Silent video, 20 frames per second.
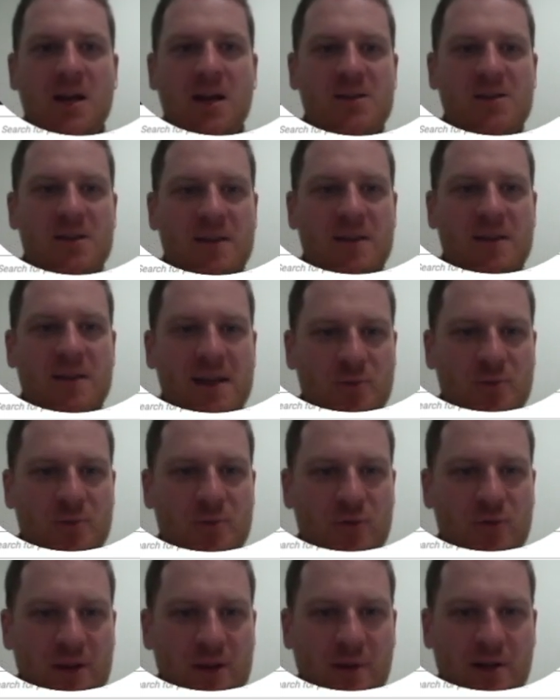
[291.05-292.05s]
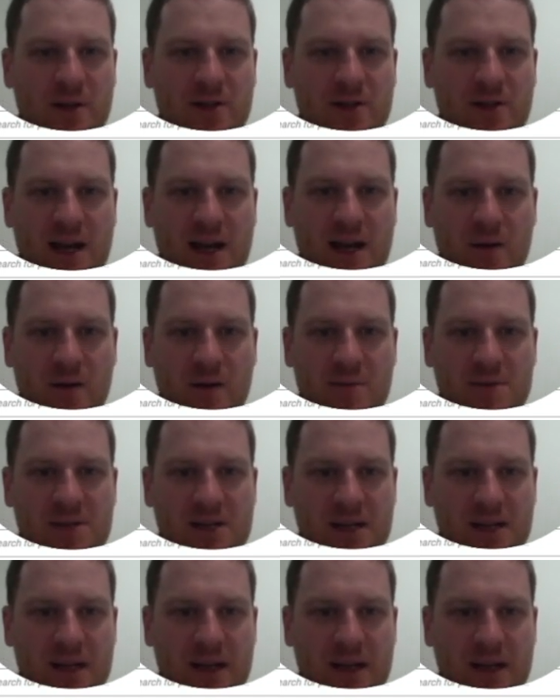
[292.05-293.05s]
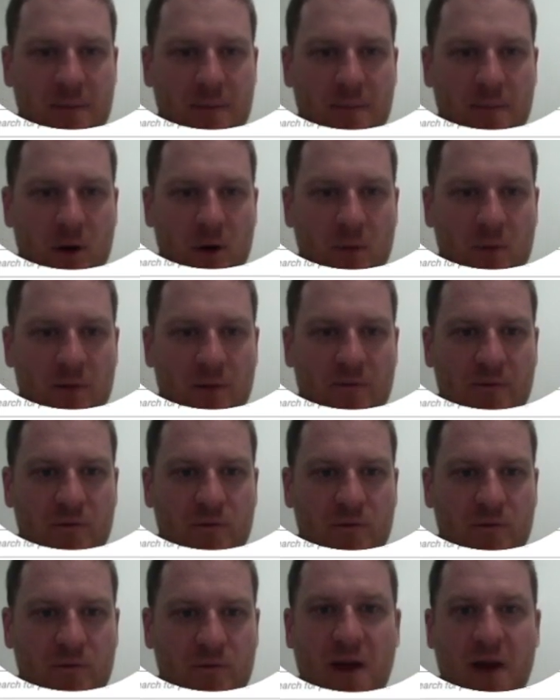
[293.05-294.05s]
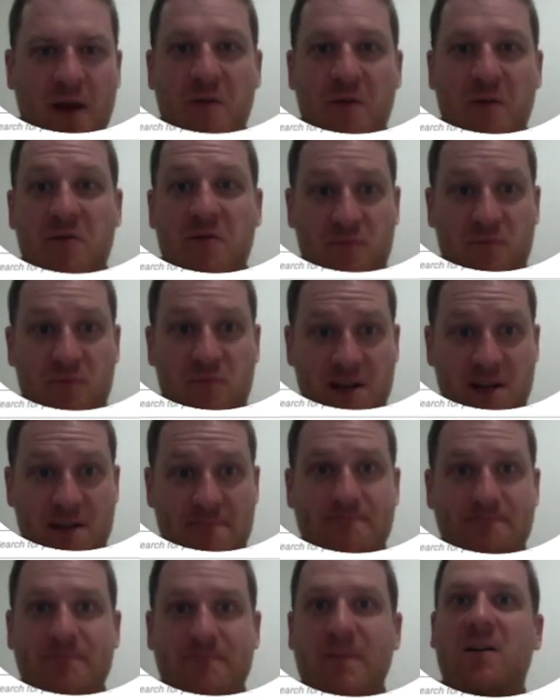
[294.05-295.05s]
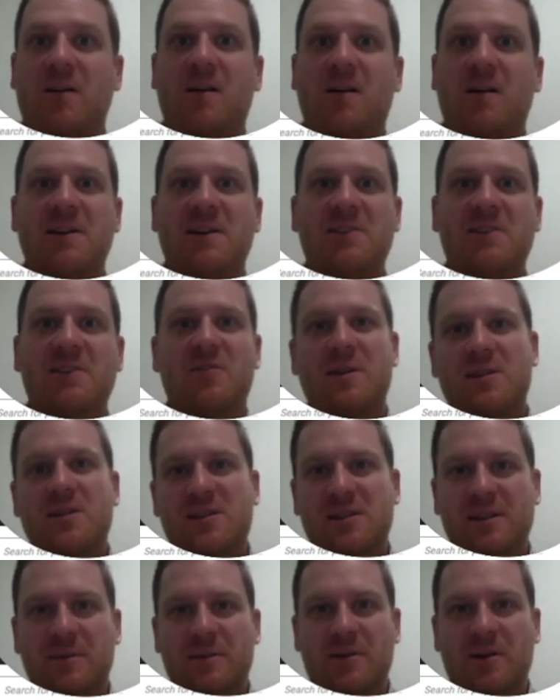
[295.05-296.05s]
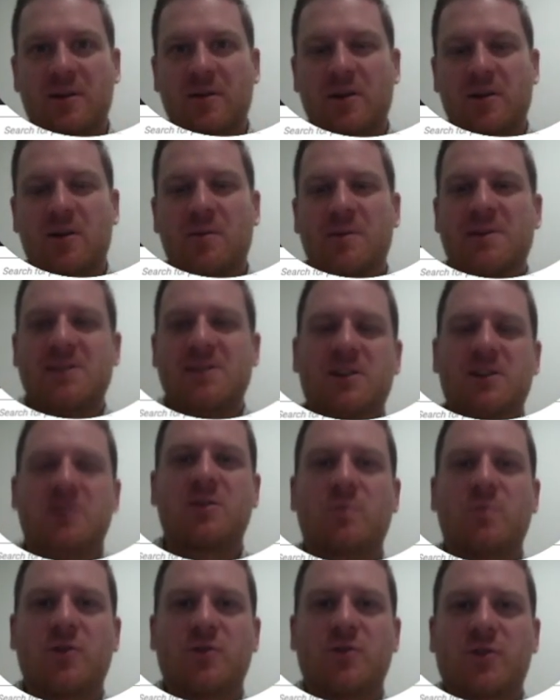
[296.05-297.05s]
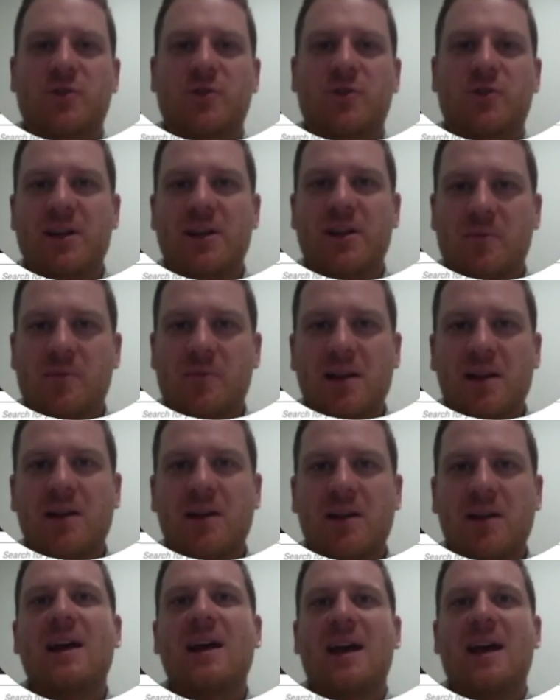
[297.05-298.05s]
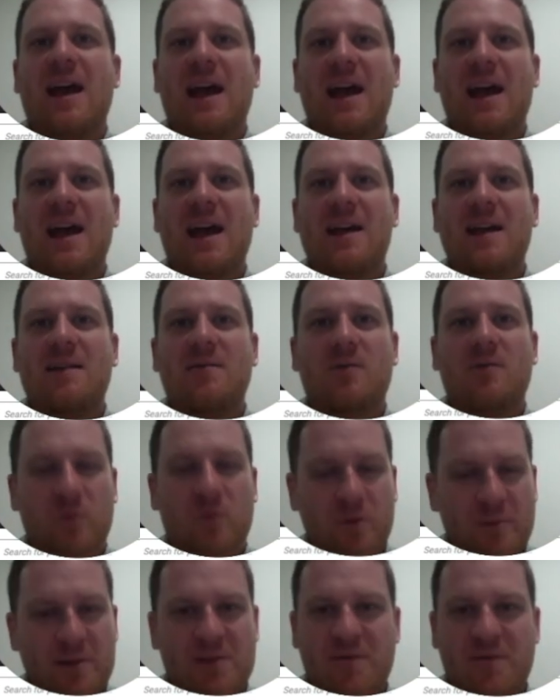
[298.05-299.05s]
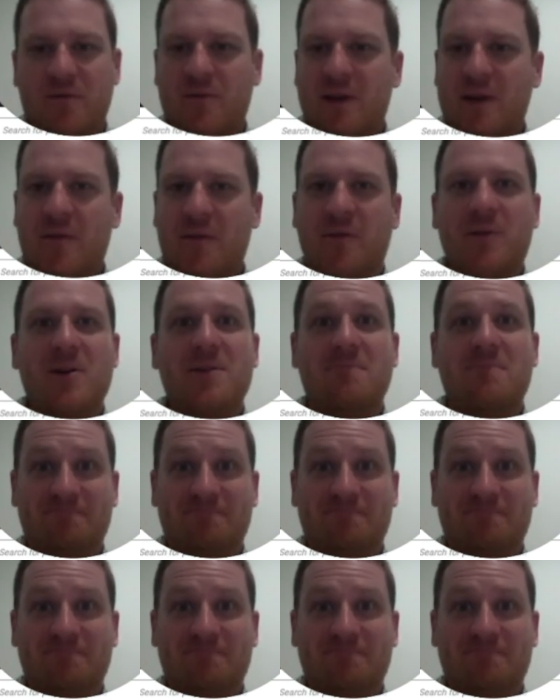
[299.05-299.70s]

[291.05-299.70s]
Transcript: So that's pretty much how I'm sitting at the moment for round three. All right, thanks very much. Let me know in the comment section what trades you're making and all the best for round three.